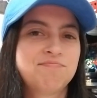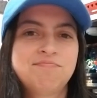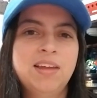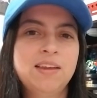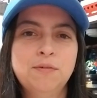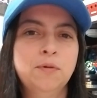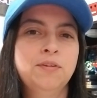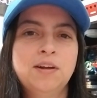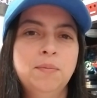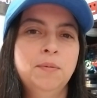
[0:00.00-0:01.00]
Not even
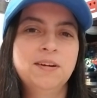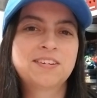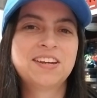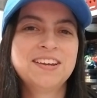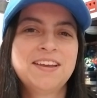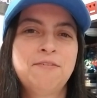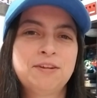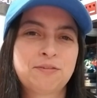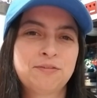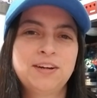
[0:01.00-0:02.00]
worth a couple bucks. If
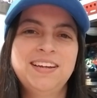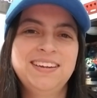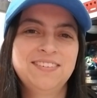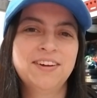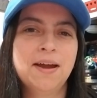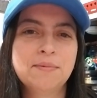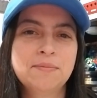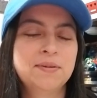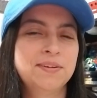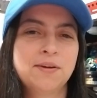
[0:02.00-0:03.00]
it's free, grab
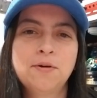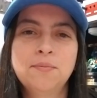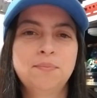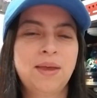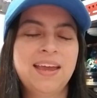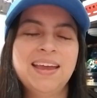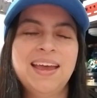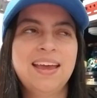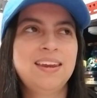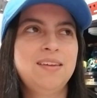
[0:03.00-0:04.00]
it, but don't pay
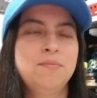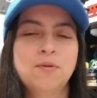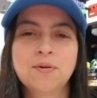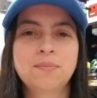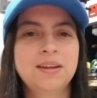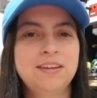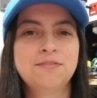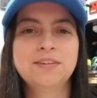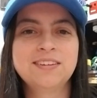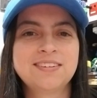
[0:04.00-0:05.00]
any more money
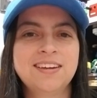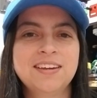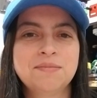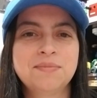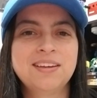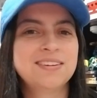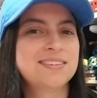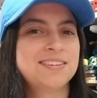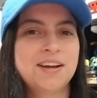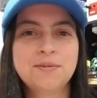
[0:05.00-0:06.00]
for this game. It
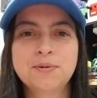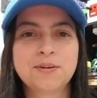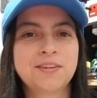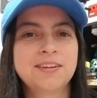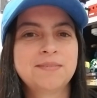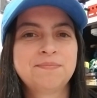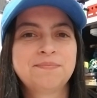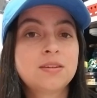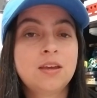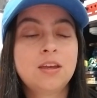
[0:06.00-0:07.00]
is not worth it.
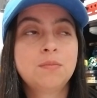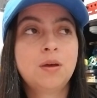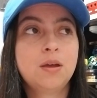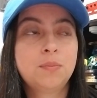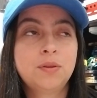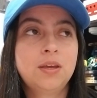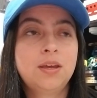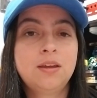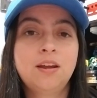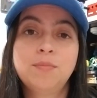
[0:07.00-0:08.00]
Game
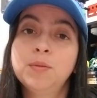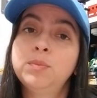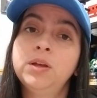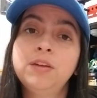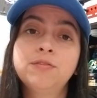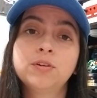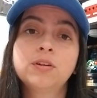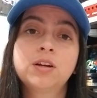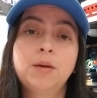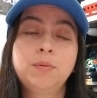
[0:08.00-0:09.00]
I've been playing
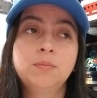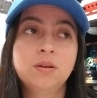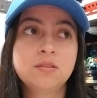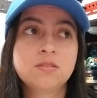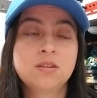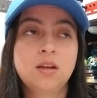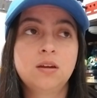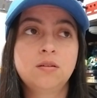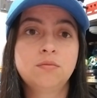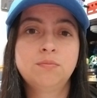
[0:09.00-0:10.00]
for a couple months
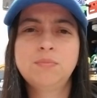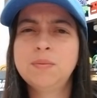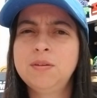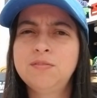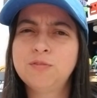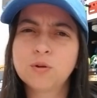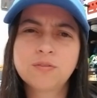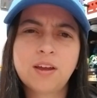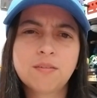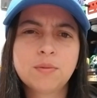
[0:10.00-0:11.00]
now, maybe 4 or
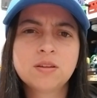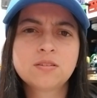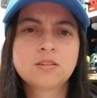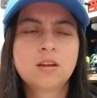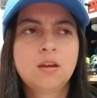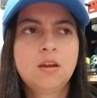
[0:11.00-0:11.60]
5 months.